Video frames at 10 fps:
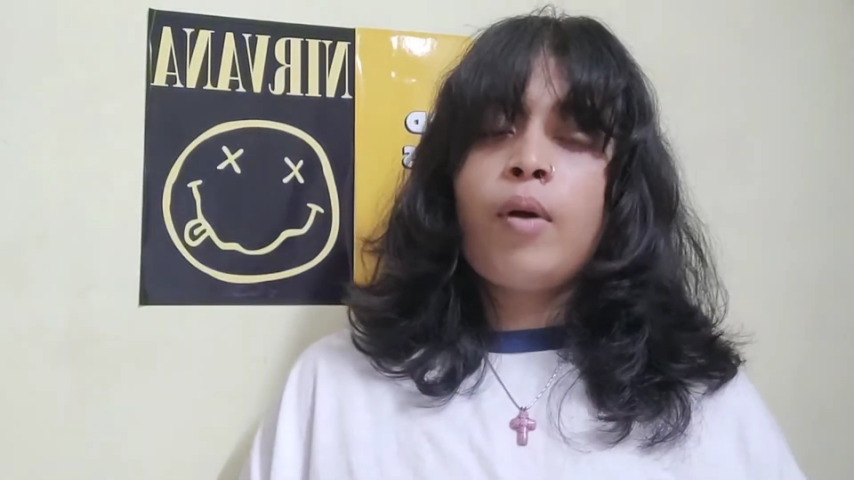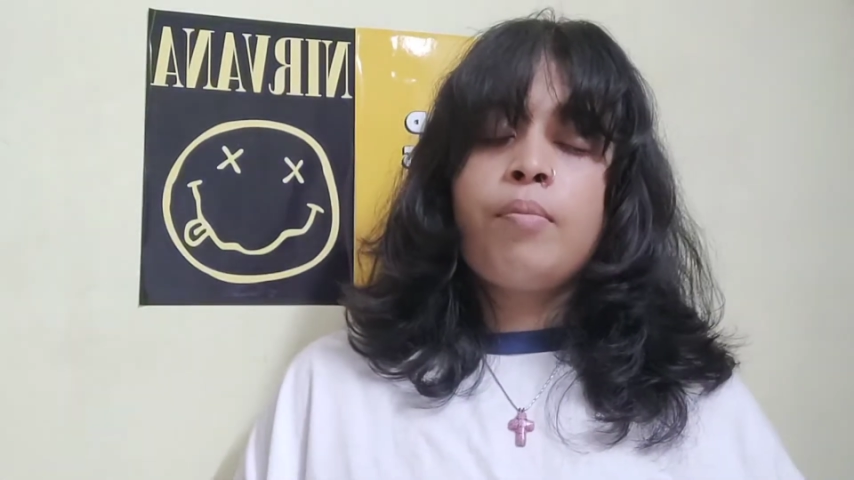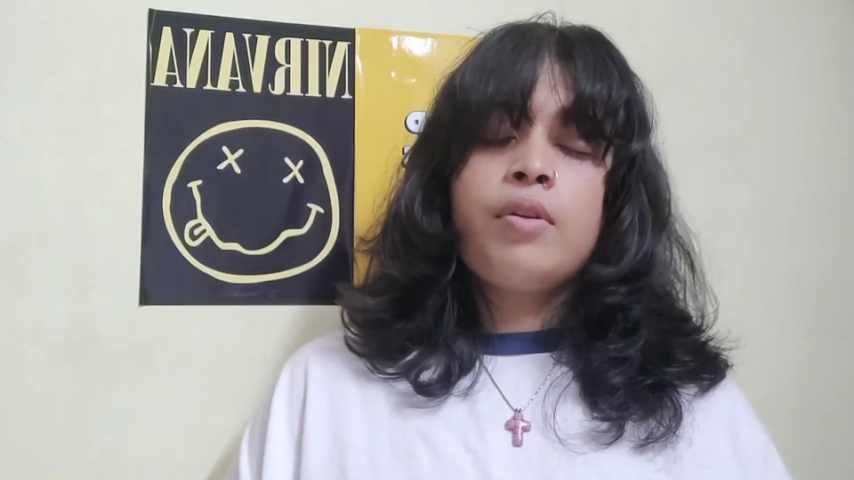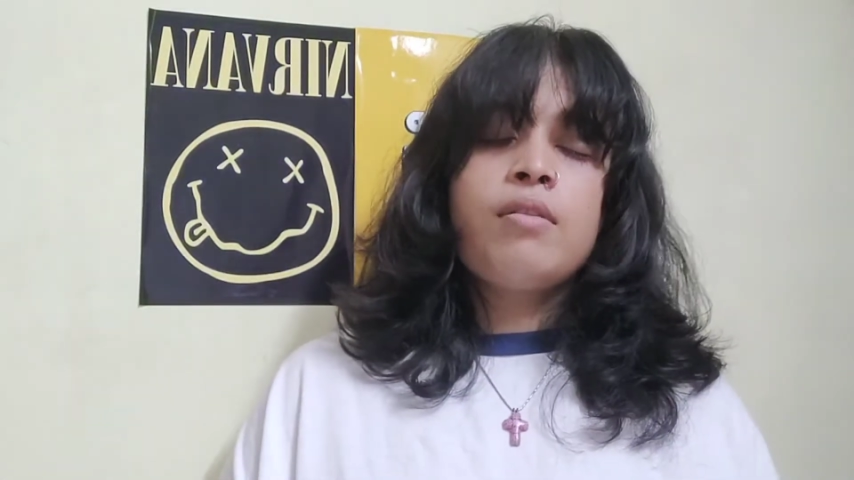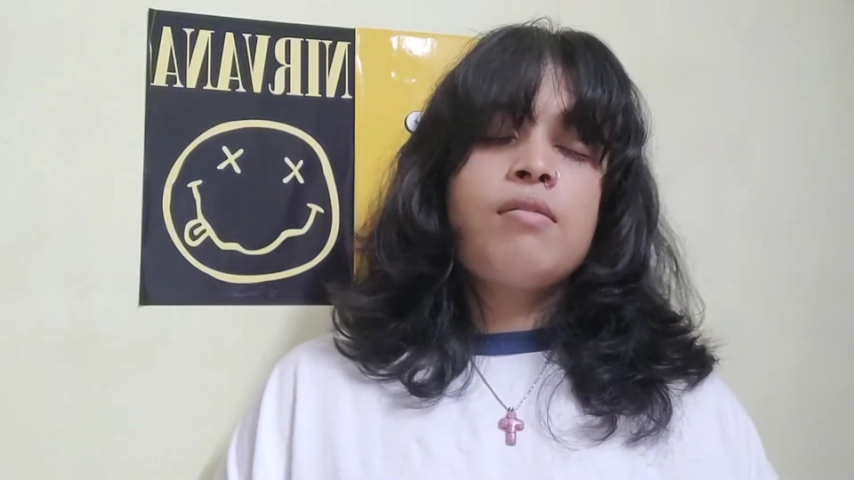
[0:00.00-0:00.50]

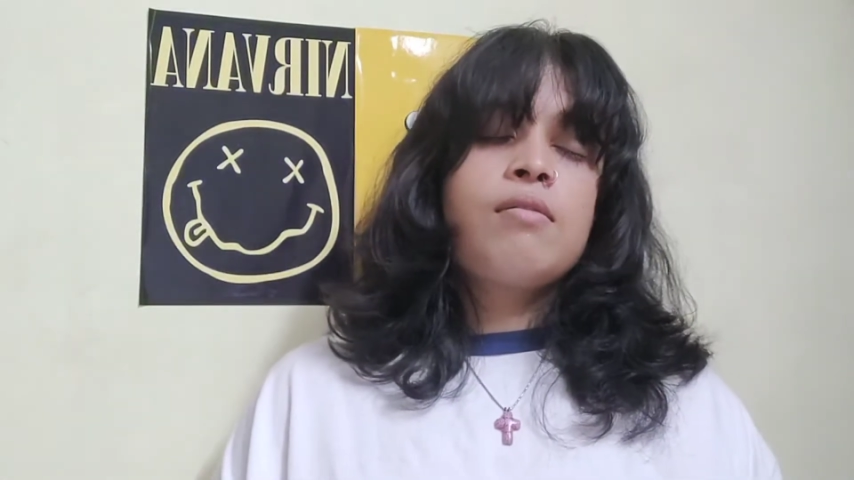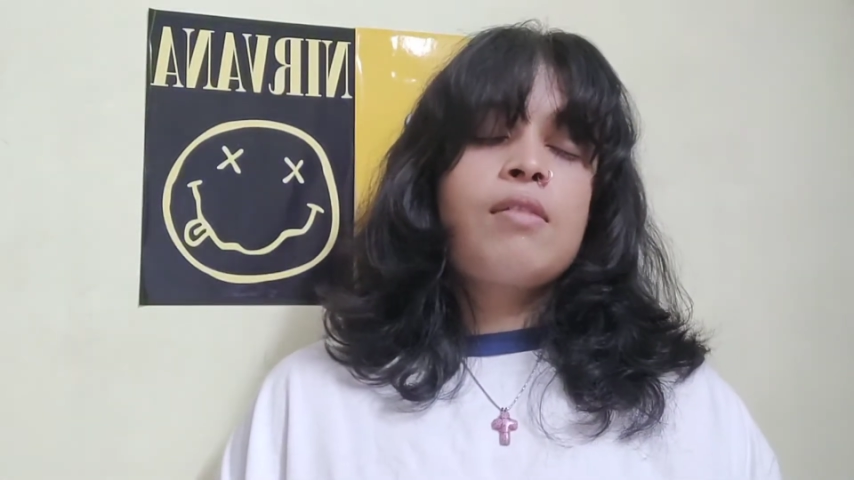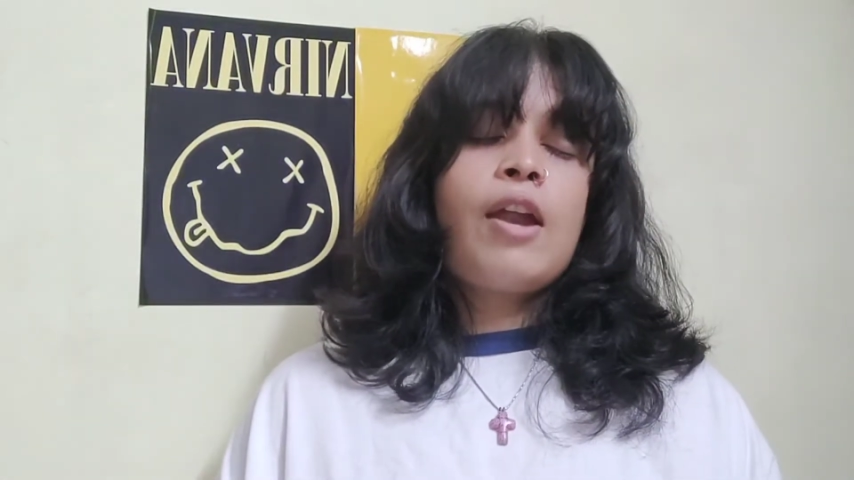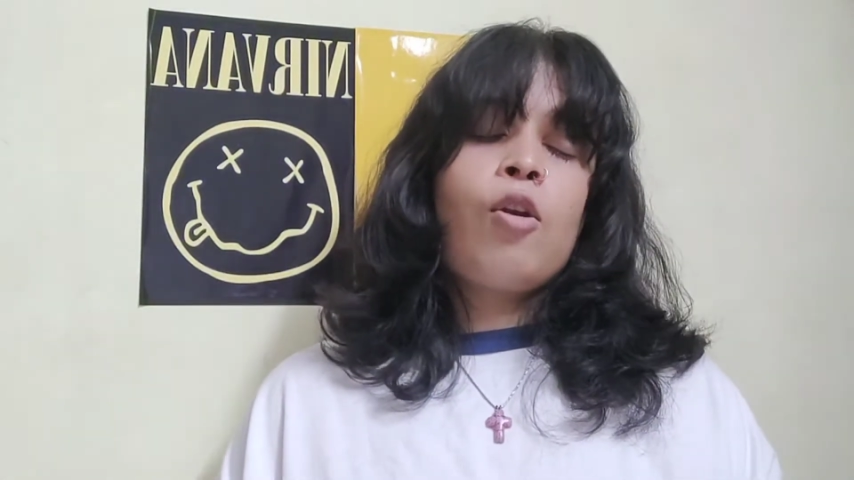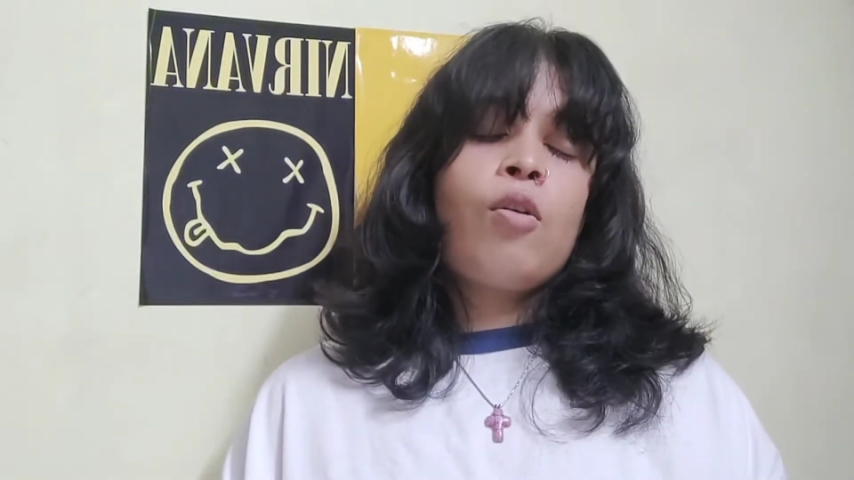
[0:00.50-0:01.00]
purpose
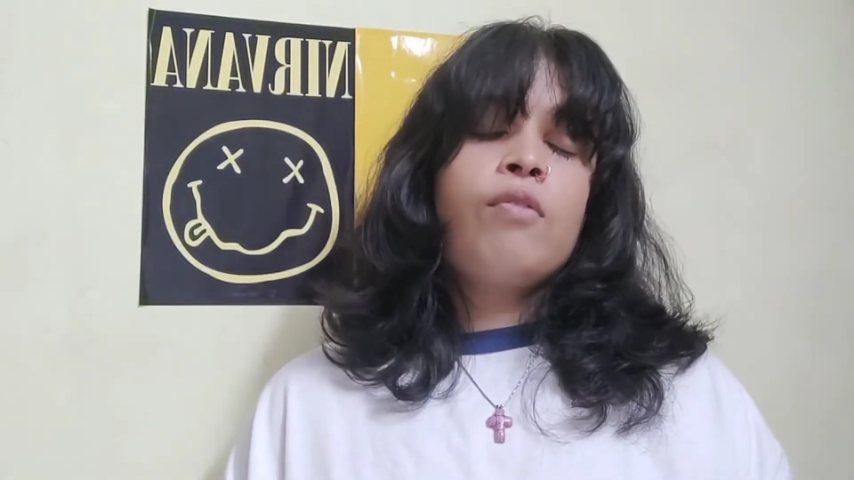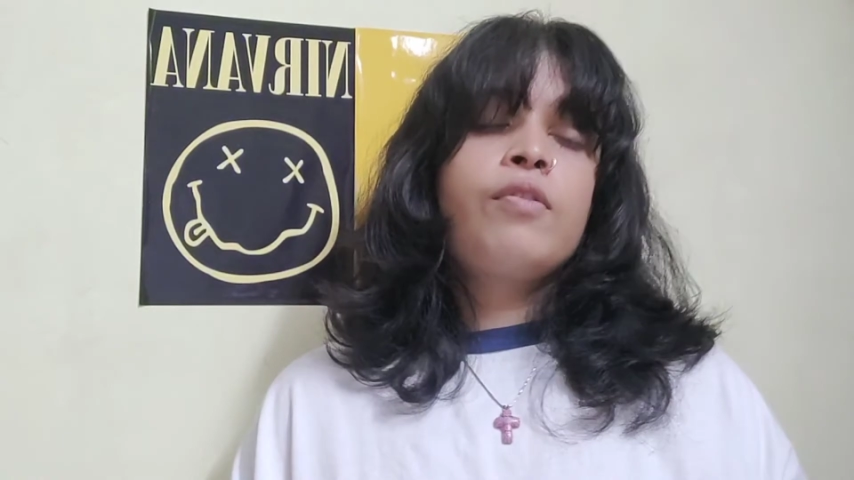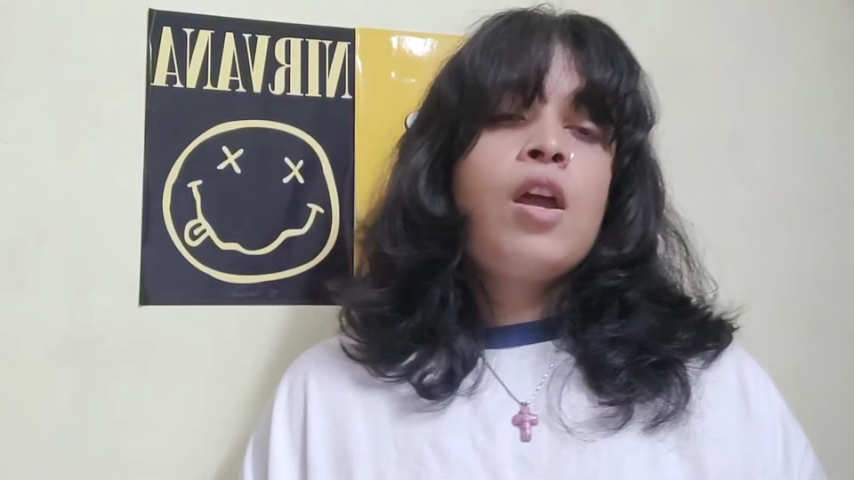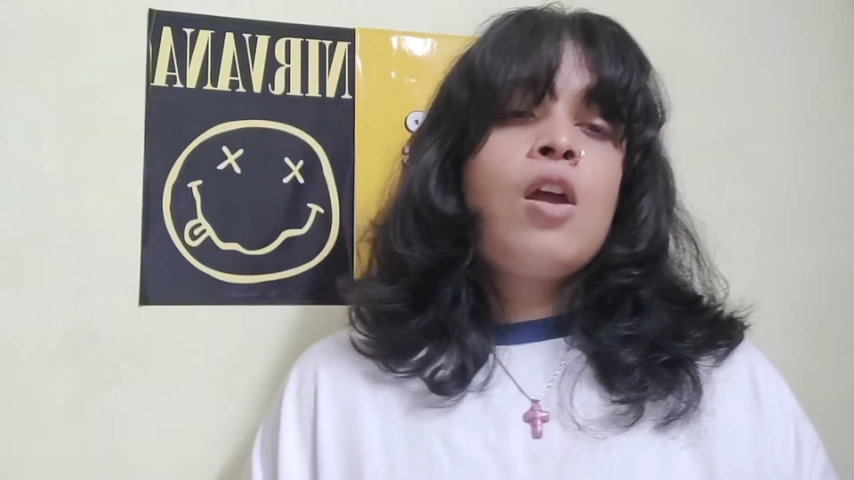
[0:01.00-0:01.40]
kind of.